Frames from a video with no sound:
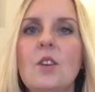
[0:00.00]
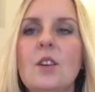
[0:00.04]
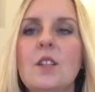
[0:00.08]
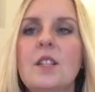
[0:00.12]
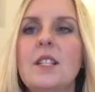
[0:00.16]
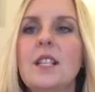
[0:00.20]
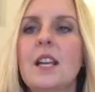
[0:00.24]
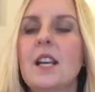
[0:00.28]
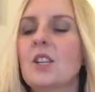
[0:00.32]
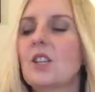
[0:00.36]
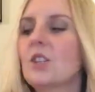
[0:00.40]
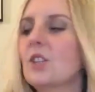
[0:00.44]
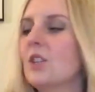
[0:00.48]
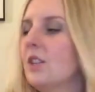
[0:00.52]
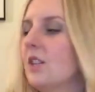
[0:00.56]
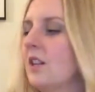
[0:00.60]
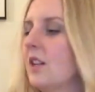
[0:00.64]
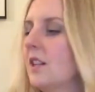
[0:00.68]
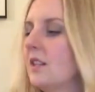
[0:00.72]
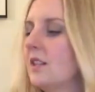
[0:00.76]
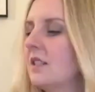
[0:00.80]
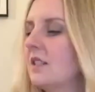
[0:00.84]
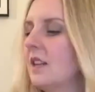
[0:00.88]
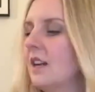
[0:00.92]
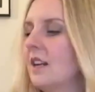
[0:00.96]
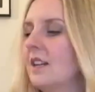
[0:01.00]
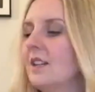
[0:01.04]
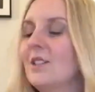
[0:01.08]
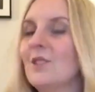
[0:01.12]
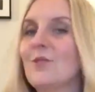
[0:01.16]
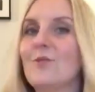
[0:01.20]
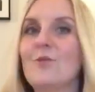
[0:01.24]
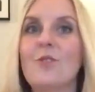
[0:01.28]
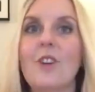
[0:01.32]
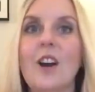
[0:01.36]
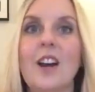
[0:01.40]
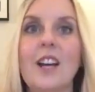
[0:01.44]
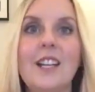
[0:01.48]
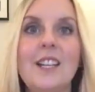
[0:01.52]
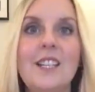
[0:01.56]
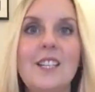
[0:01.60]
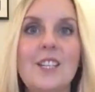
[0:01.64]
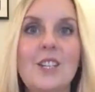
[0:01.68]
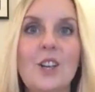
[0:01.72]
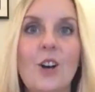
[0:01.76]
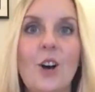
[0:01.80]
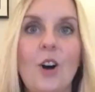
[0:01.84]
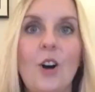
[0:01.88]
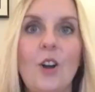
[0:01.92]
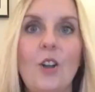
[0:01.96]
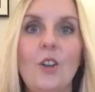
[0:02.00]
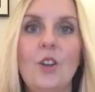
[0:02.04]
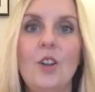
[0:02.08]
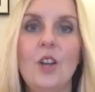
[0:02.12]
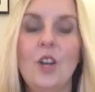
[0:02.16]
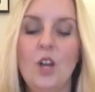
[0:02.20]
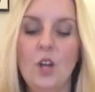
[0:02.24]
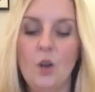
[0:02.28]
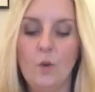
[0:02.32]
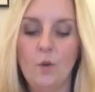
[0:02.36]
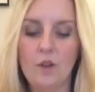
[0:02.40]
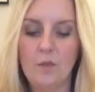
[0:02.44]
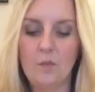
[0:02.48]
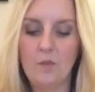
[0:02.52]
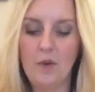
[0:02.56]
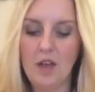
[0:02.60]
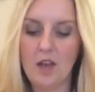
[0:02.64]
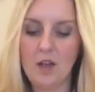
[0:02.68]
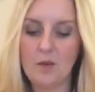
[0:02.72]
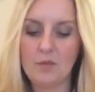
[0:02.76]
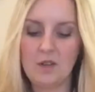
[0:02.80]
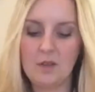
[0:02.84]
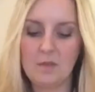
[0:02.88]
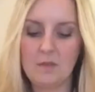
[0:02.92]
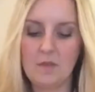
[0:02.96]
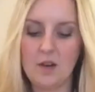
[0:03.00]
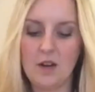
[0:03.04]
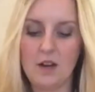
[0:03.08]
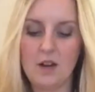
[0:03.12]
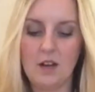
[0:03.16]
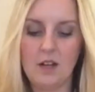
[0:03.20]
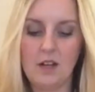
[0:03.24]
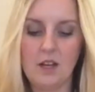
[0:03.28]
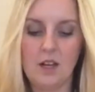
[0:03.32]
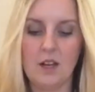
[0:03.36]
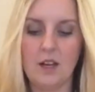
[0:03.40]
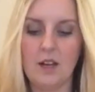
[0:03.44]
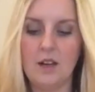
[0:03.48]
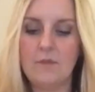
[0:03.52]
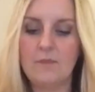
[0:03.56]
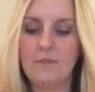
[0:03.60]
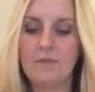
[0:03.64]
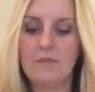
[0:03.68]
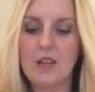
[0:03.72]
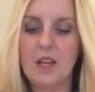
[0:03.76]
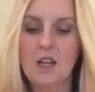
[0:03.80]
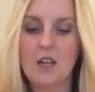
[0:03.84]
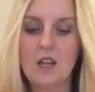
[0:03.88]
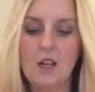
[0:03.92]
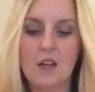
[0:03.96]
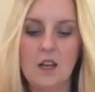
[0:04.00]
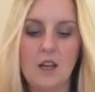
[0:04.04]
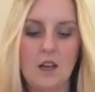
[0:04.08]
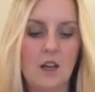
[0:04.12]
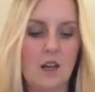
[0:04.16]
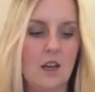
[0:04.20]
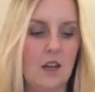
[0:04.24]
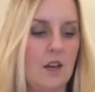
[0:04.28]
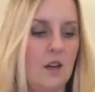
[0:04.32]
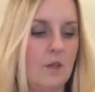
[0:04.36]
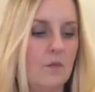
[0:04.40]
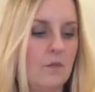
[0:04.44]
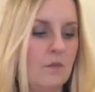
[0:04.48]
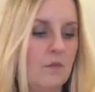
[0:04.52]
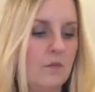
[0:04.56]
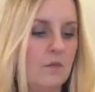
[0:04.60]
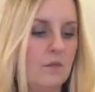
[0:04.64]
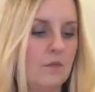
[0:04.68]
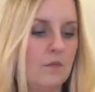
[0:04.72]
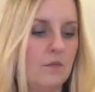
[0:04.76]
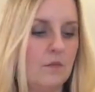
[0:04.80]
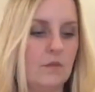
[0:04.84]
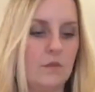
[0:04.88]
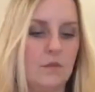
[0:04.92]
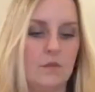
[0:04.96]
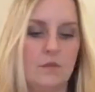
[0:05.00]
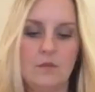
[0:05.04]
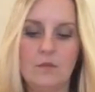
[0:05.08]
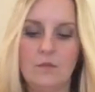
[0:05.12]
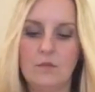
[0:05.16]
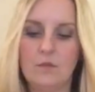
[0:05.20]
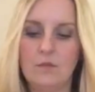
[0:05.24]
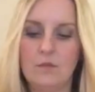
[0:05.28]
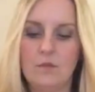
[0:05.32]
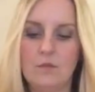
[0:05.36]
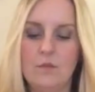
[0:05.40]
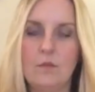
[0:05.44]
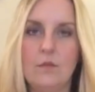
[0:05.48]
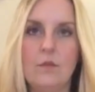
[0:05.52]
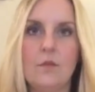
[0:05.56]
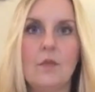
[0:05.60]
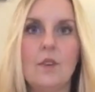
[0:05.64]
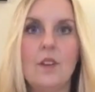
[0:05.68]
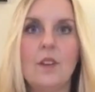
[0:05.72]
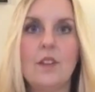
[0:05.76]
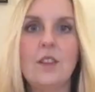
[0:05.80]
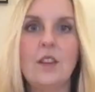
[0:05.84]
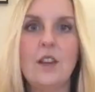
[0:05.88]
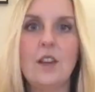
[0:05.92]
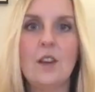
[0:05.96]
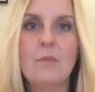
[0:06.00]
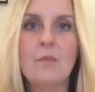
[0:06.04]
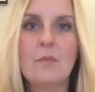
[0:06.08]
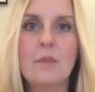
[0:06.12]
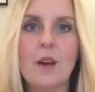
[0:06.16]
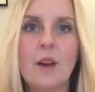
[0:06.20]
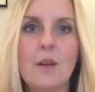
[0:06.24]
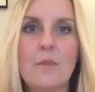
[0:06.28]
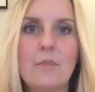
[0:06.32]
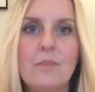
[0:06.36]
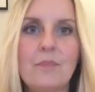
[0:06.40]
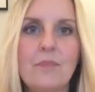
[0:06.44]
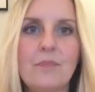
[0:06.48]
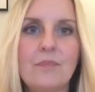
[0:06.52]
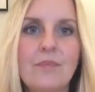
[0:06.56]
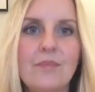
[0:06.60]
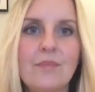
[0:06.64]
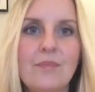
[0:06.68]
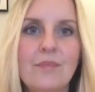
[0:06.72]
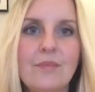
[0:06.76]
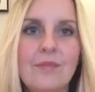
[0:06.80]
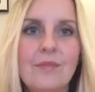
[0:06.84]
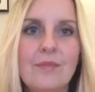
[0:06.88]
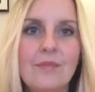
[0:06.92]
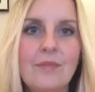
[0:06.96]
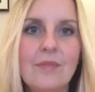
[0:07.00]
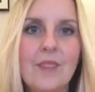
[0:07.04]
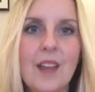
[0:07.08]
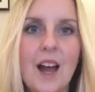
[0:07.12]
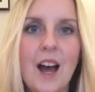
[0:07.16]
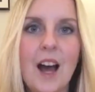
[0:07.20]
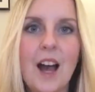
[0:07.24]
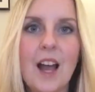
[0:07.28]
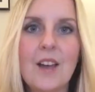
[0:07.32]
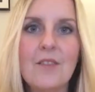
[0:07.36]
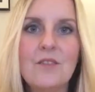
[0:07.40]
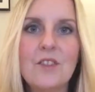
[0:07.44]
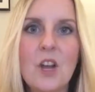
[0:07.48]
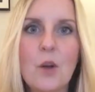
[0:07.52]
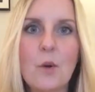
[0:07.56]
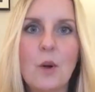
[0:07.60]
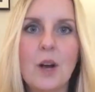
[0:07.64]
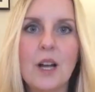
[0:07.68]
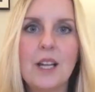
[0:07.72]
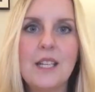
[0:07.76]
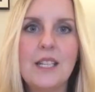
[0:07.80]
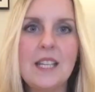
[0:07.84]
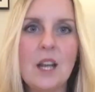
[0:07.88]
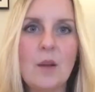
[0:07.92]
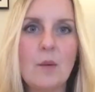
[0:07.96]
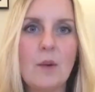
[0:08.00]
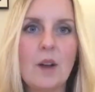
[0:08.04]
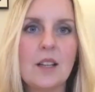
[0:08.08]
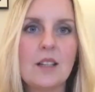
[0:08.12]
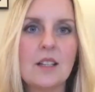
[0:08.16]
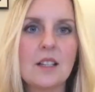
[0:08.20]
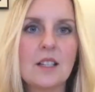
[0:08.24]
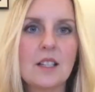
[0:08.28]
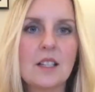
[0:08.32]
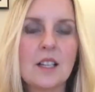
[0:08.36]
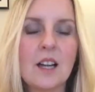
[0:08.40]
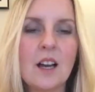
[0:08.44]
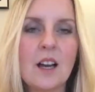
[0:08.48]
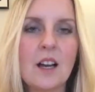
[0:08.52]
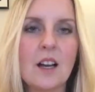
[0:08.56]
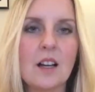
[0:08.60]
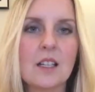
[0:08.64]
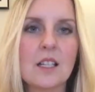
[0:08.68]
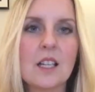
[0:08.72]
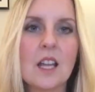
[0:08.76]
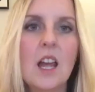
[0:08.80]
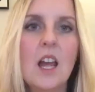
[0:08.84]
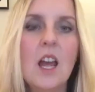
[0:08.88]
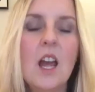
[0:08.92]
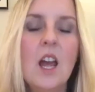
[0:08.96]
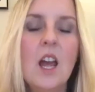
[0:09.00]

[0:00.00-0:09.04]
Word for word: got a section on the other side to write on with permanent marker. Um, the number. I have no idea where to start.